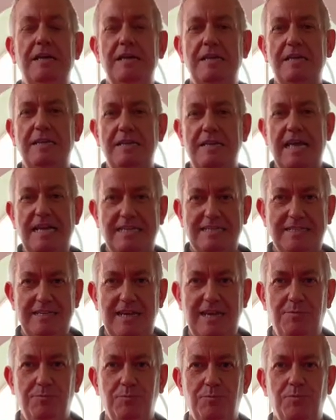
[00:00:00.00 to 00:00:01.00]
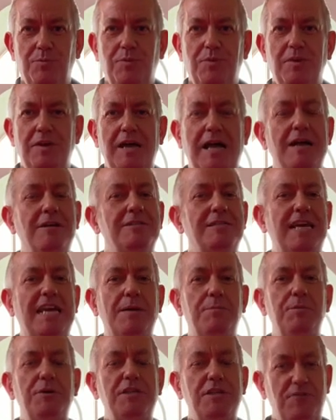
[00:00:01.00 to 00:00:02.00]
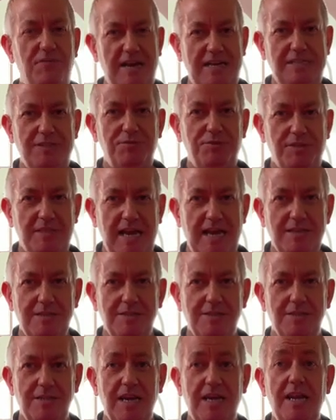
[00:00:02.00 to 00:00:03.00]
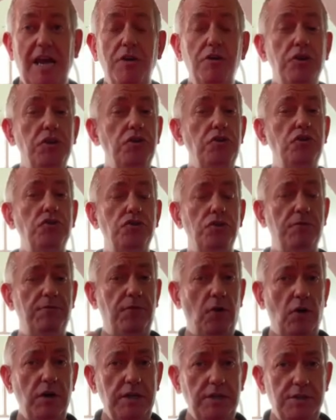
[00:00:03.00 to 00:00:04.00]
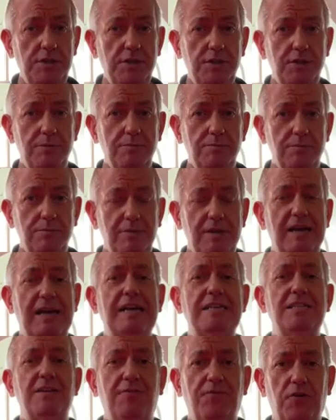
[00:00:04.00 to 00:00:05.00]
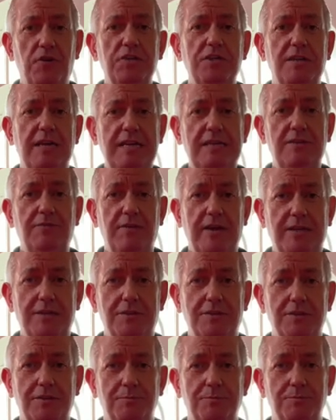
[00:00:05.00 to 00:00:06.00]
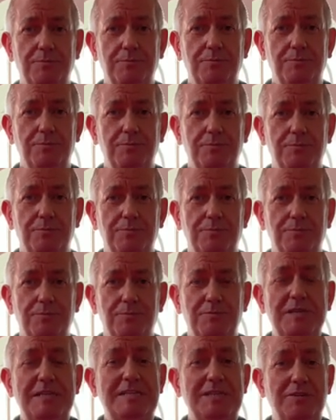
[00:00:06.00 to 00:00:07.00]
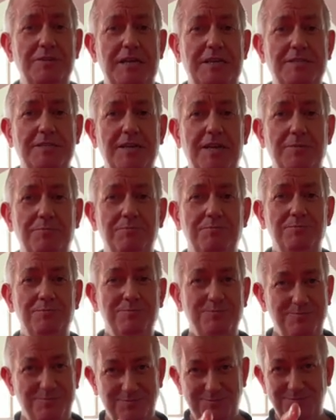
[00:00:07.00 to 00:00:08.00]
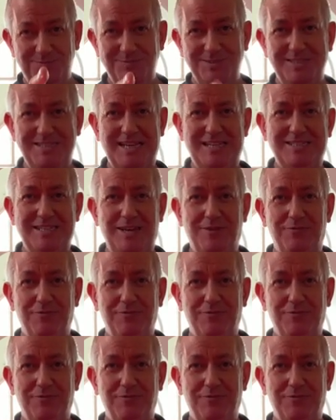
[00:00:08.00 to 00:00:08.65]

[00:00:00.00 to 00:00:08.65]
Next time, I'll tell you about defensive stance and how you can use your voice as a first line of defence. Until next time, stay safe.